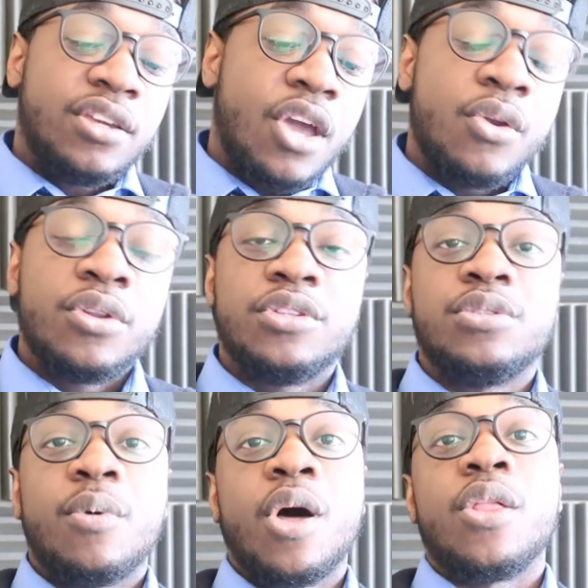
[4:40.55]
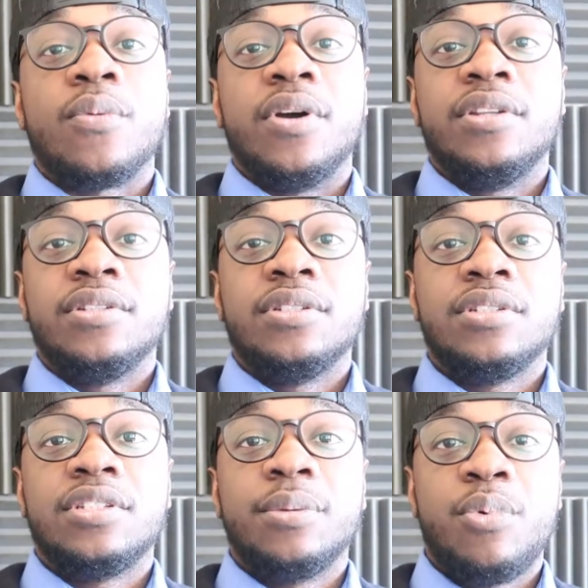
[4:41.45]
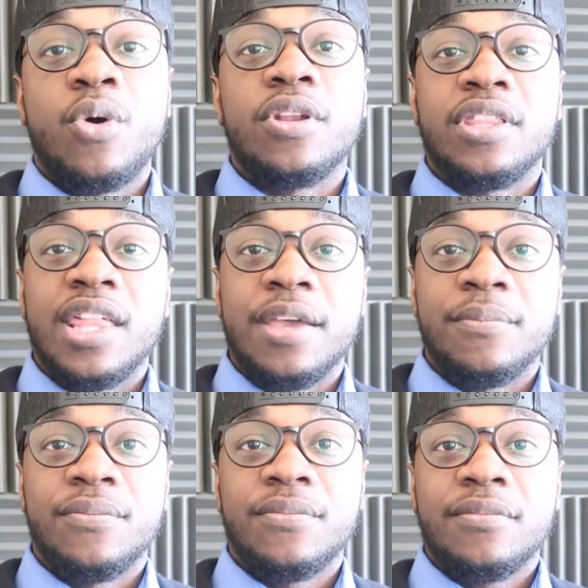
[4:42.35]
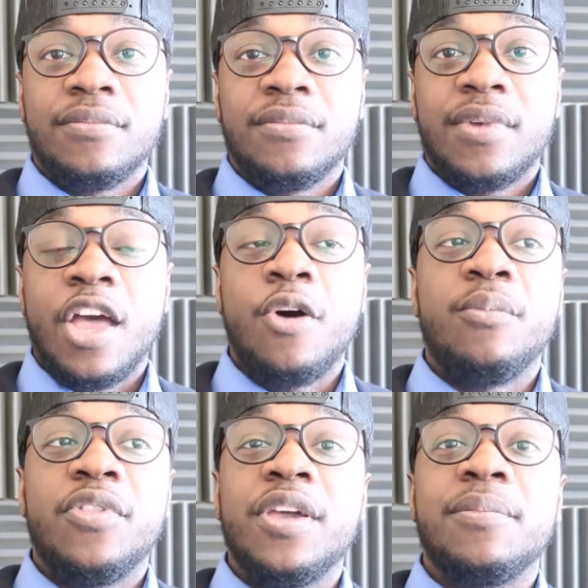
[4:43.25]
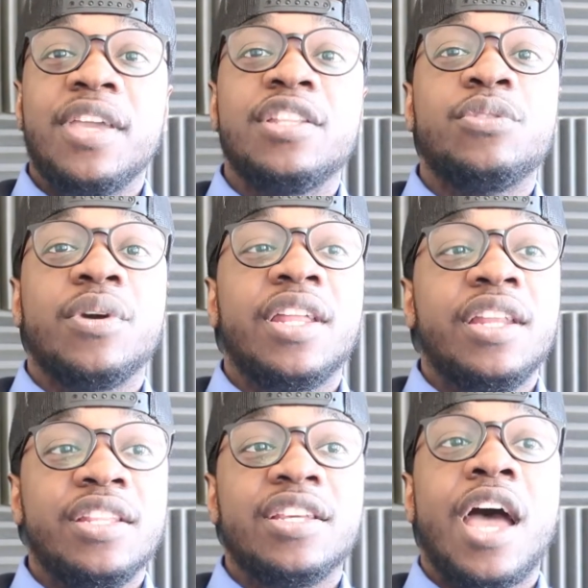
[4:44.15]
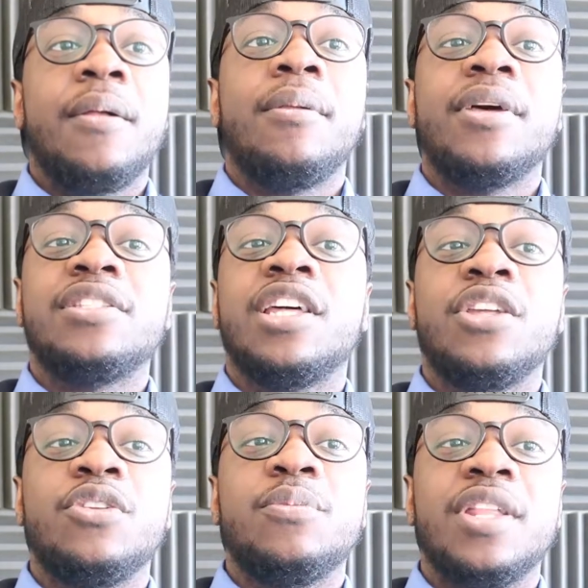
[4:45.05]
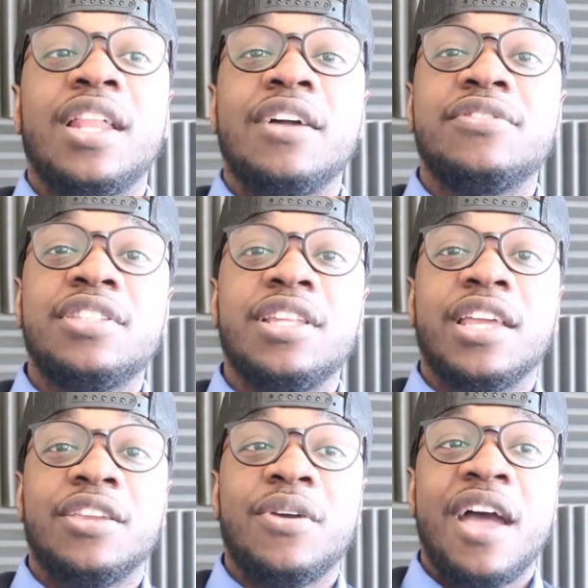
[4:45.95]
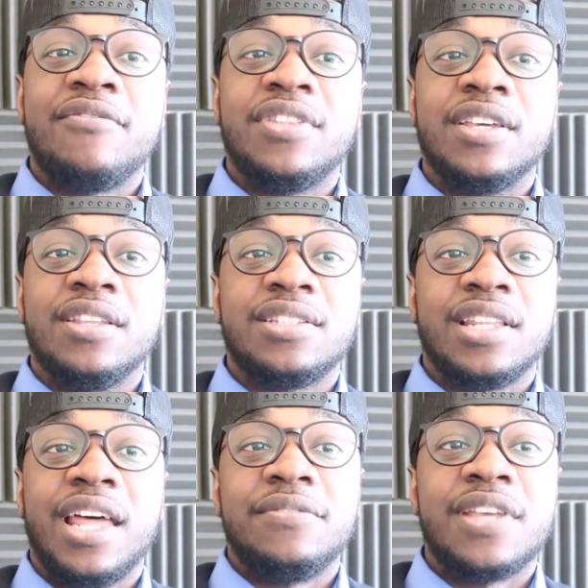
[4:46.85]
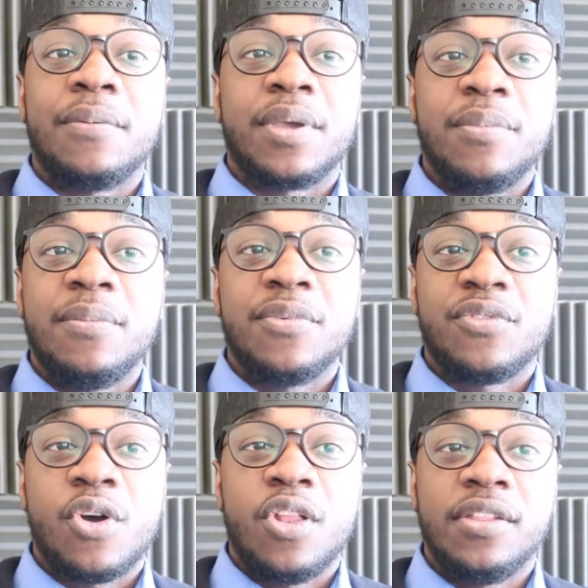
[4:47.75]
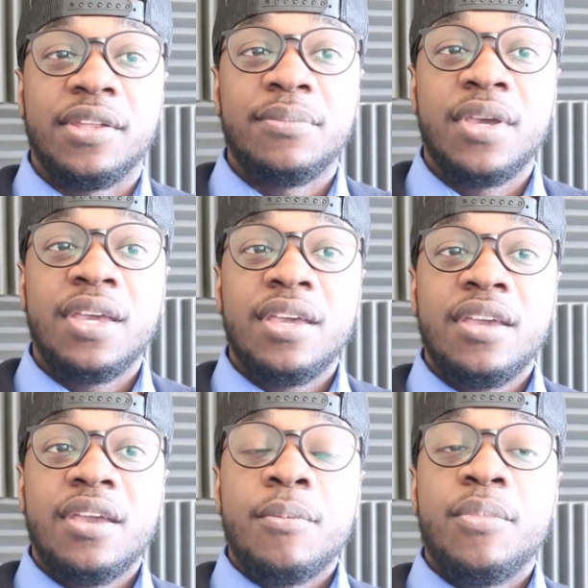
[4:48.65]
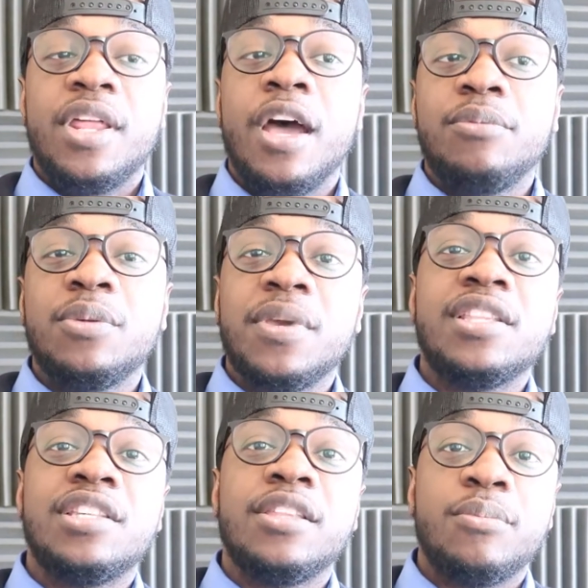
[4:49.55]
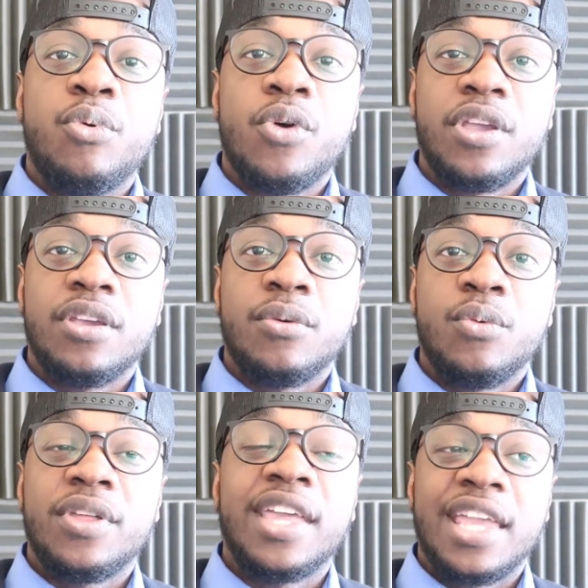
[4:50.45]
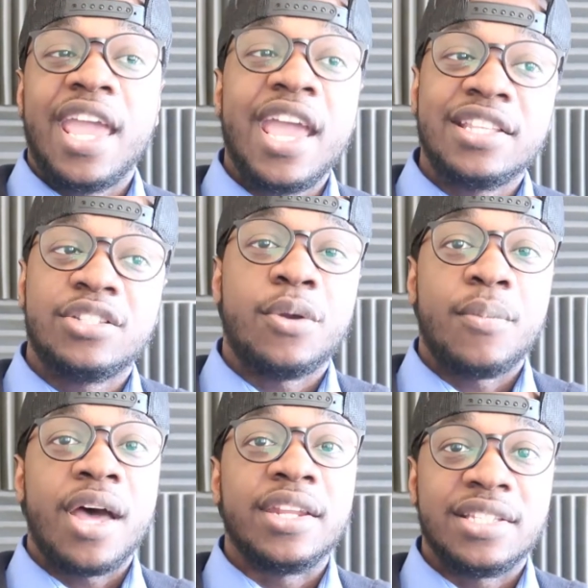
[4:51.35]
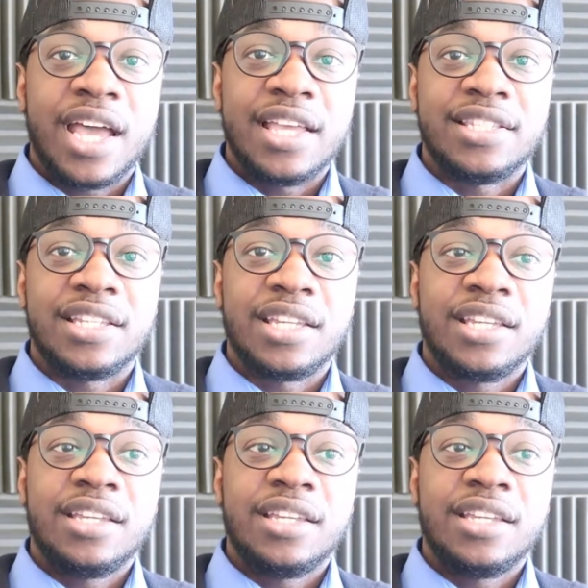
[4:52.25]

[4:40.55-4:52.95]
Go to the smaller one. Support them. Help them get to where they need to. I'm not telling you to be you have to. It's a lifetime commitment for all of them, but help them get to the point where they can start monetizing.